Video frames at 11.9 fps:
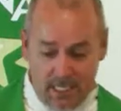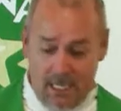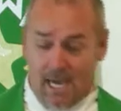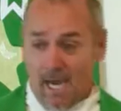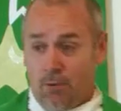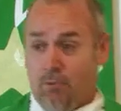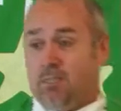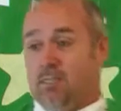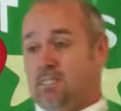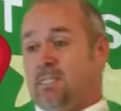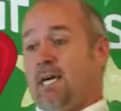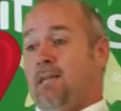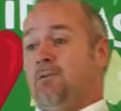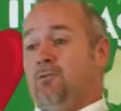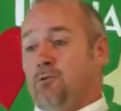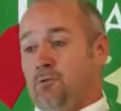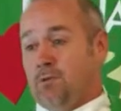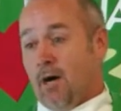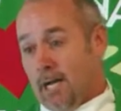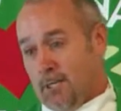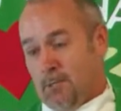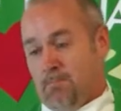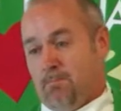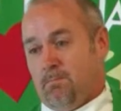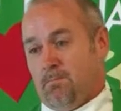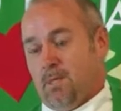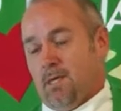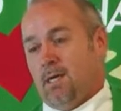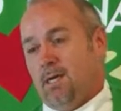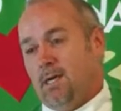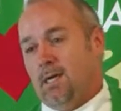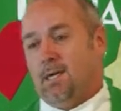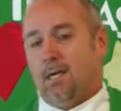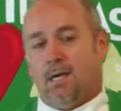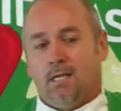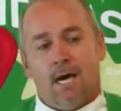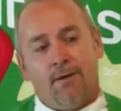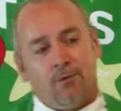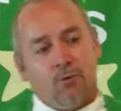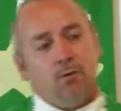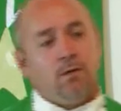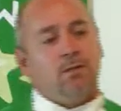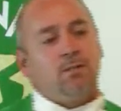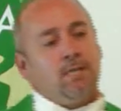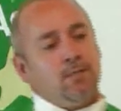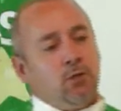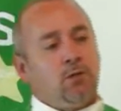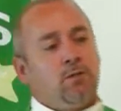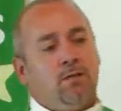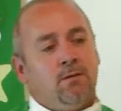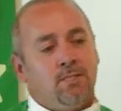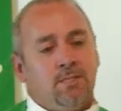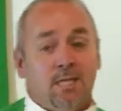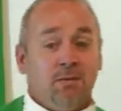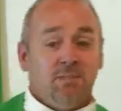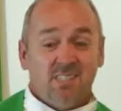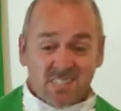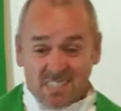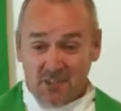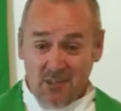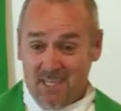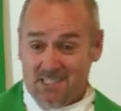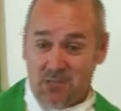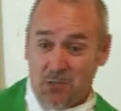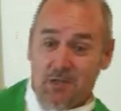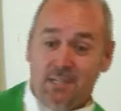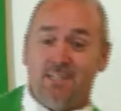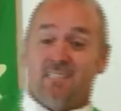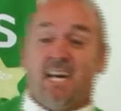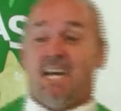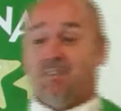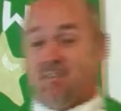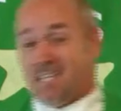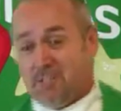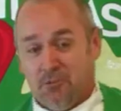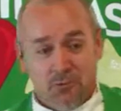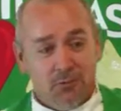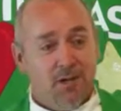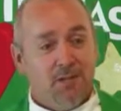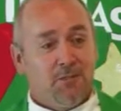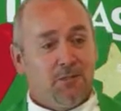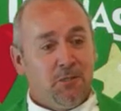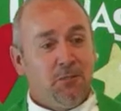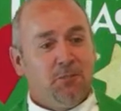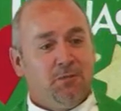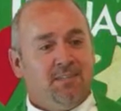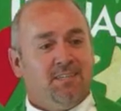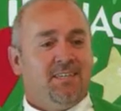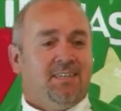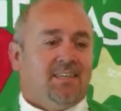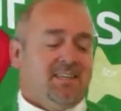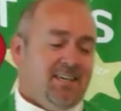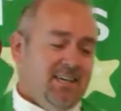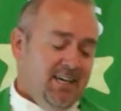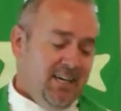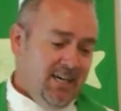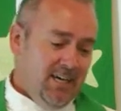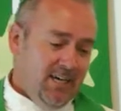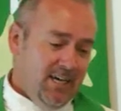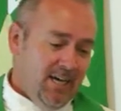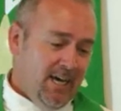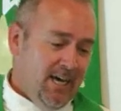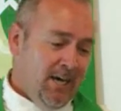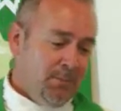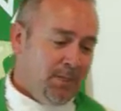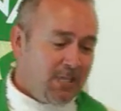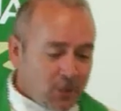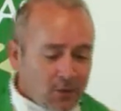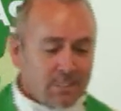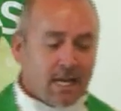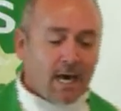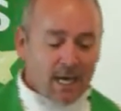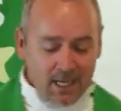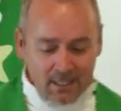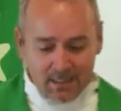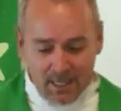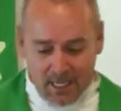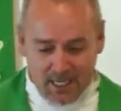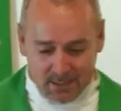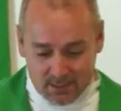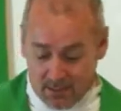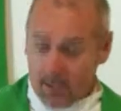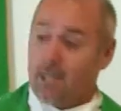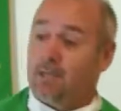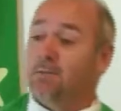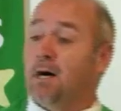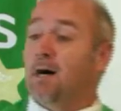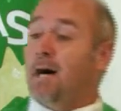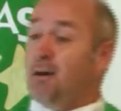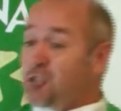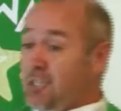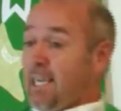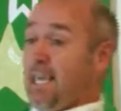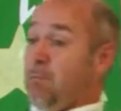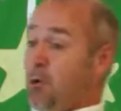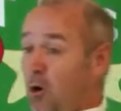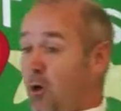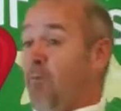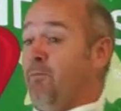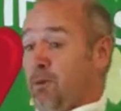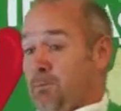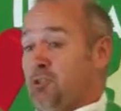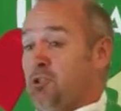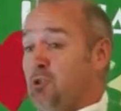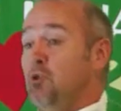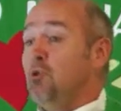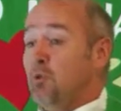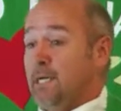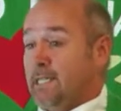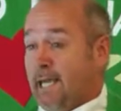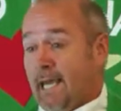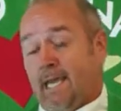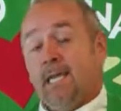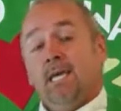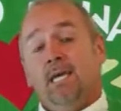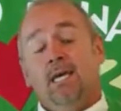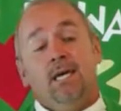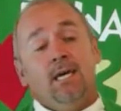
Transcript: that he had with his 10-year-old daughter. And afterwards, I joked to him, I says, I'm going to steal that story because I have a 10-year-old daughter too. But he goes on to talk about how she came home from school one day,